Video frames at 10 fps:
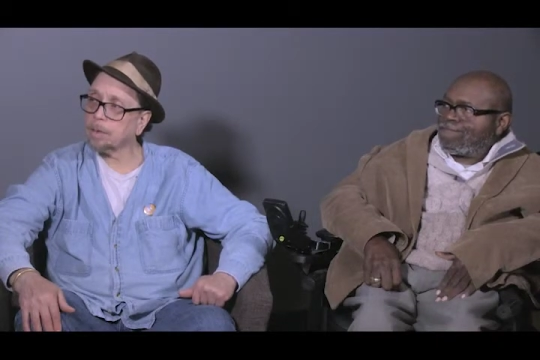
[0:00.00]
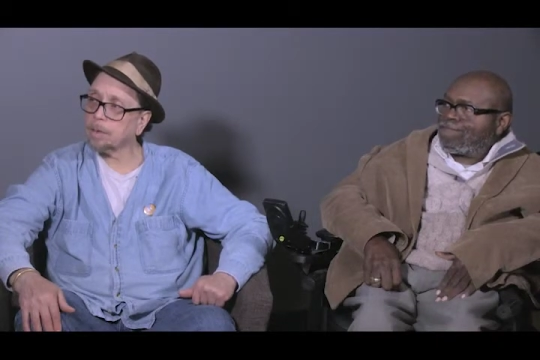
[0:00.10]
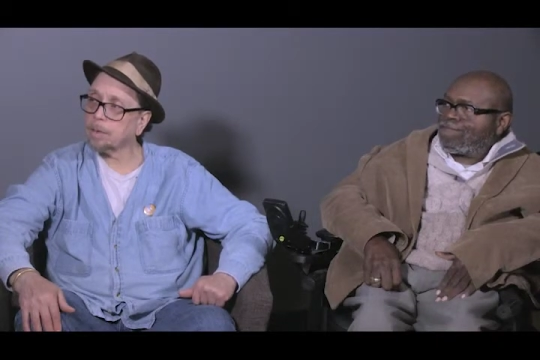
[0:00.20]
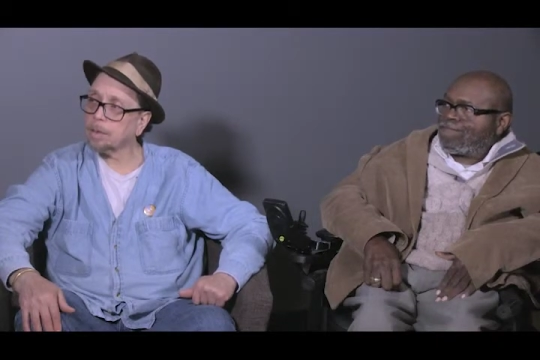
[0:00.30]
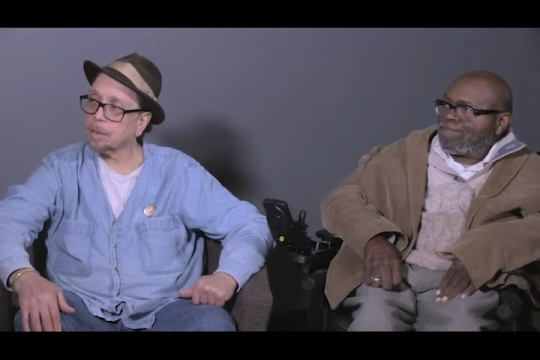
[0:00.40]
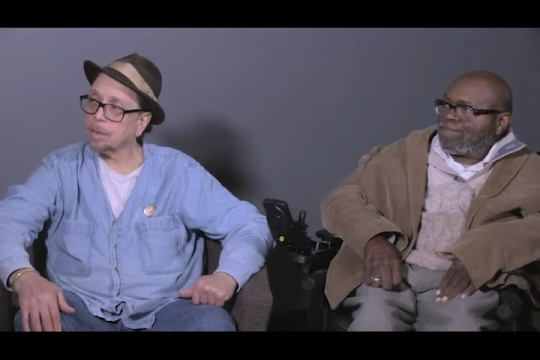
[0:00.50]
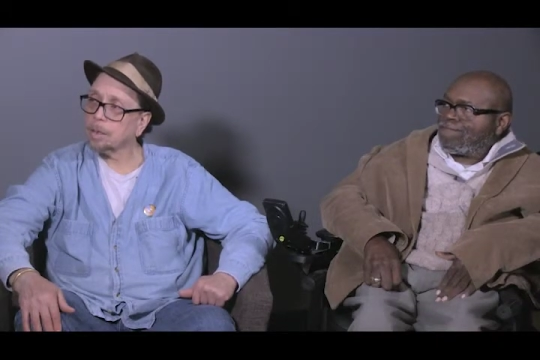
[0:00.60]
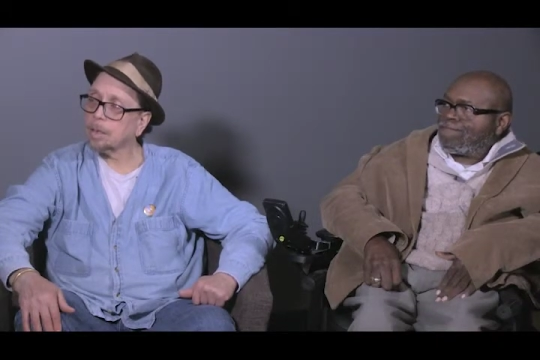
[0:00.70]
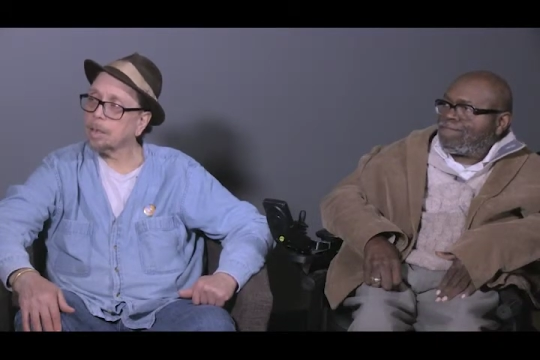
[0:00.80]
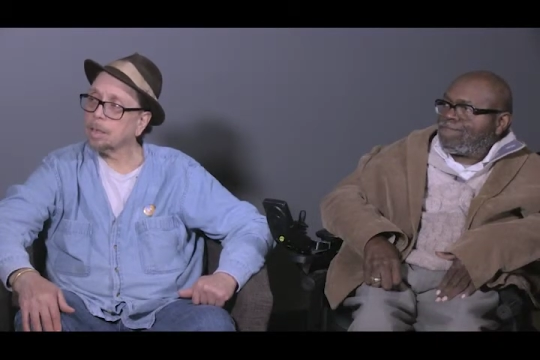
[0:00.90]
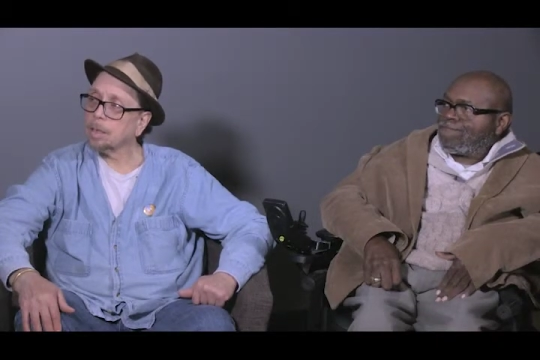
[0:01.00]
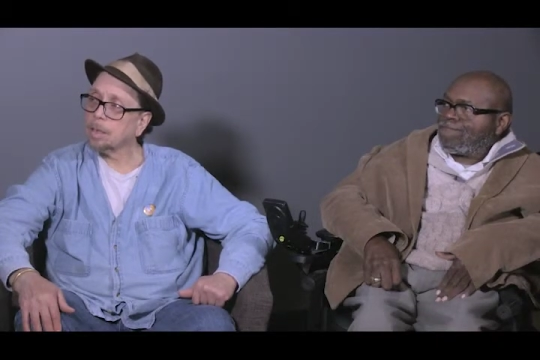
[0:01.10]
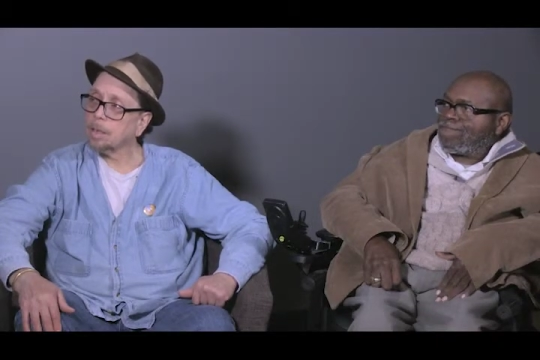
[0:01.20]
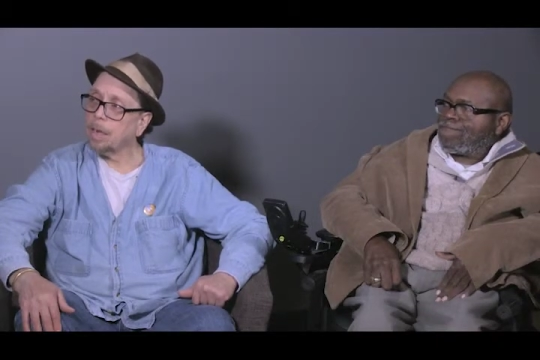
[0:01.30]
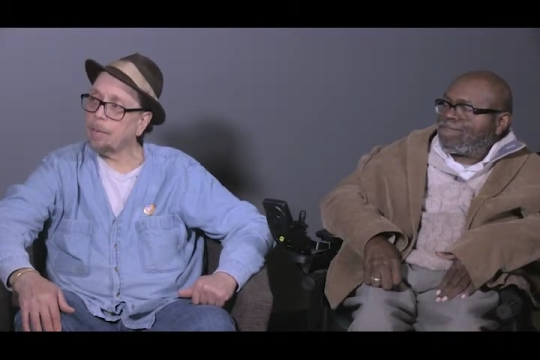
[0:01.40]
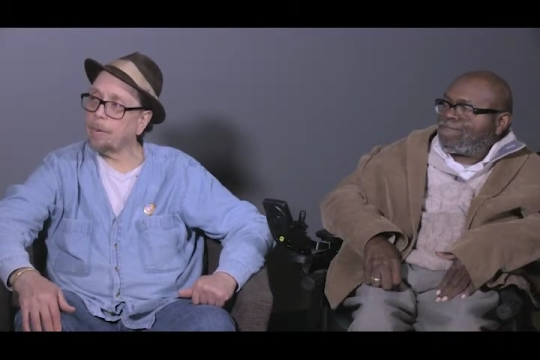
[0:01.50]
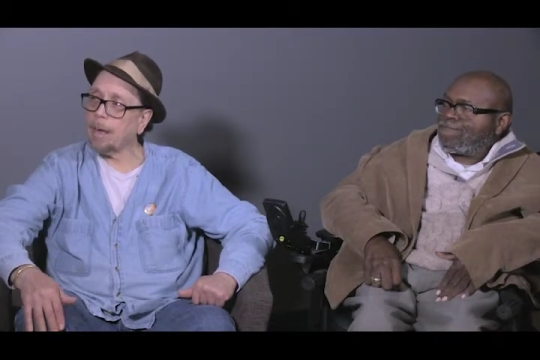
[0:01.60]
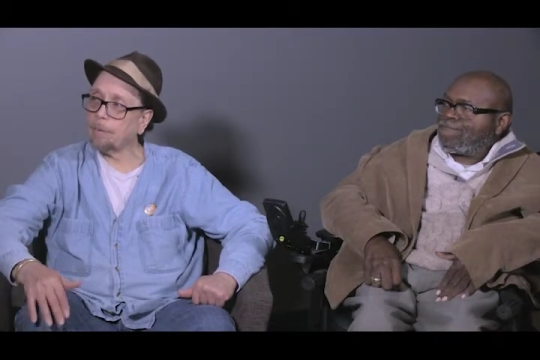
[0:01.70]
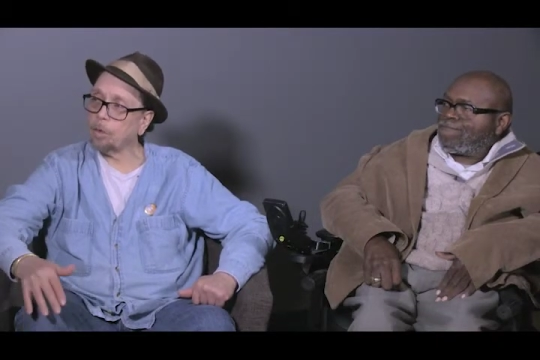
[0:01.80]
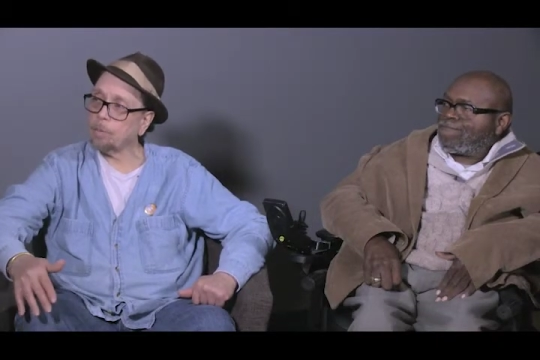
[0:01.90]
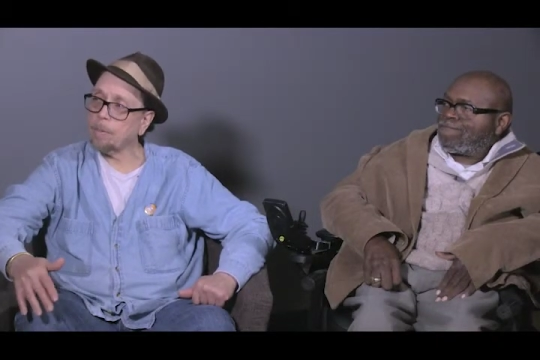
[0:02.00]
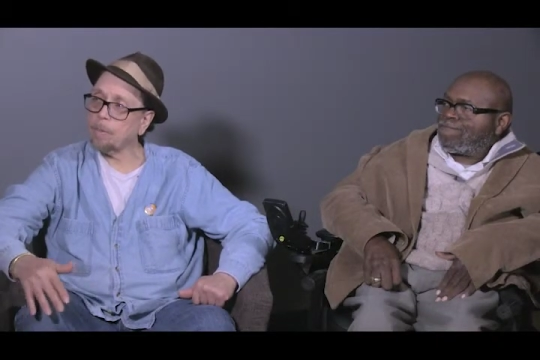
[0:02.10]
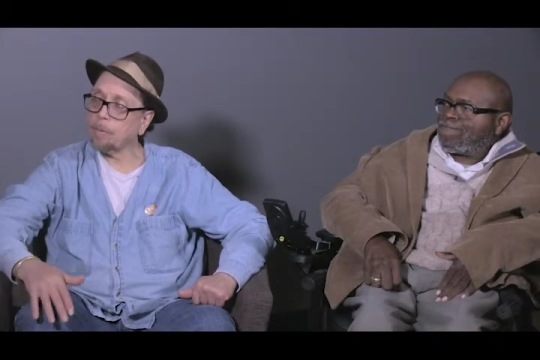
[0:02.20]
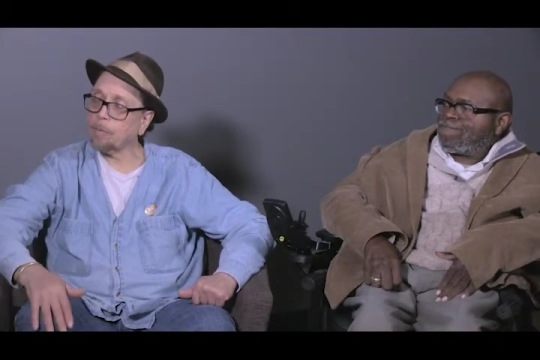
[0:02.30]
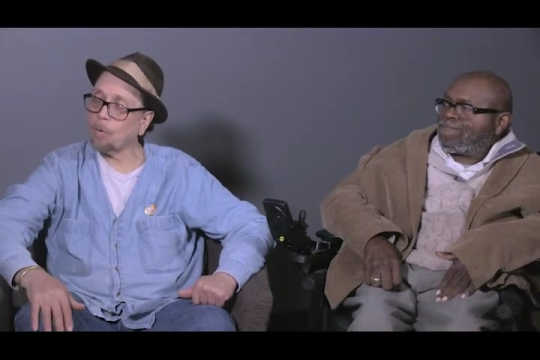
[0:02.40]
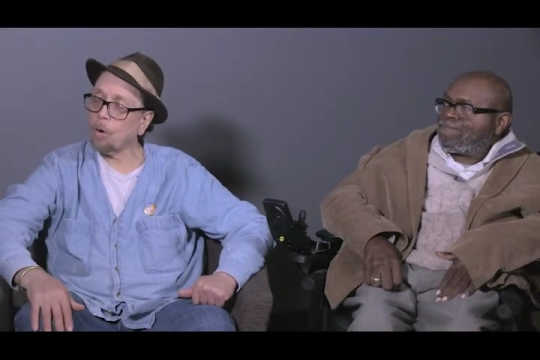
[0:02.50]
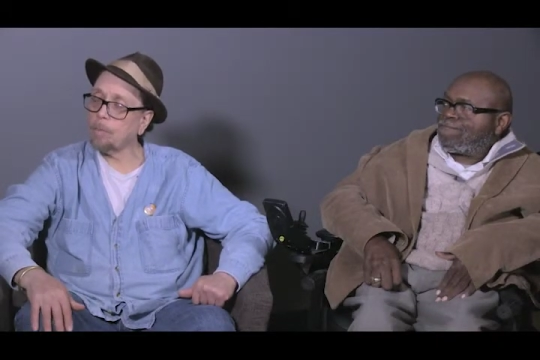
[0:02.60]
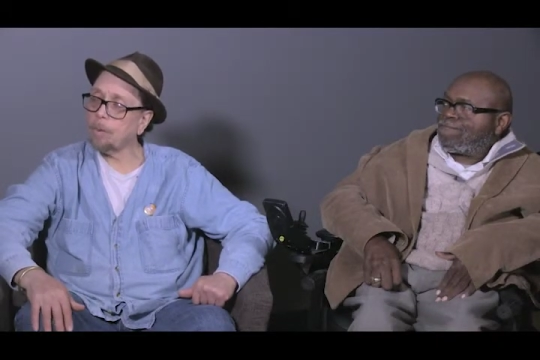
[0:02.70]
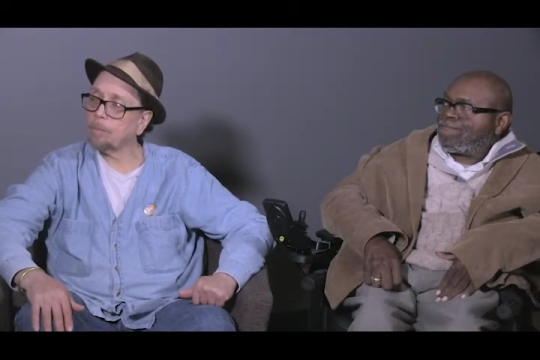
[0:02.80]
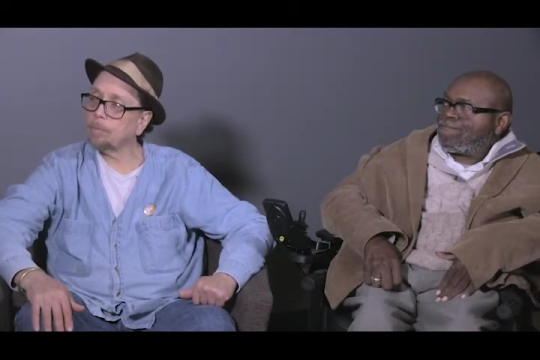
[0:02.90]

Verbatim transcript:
Speaker 1: Mm-hmm then have your people perform them?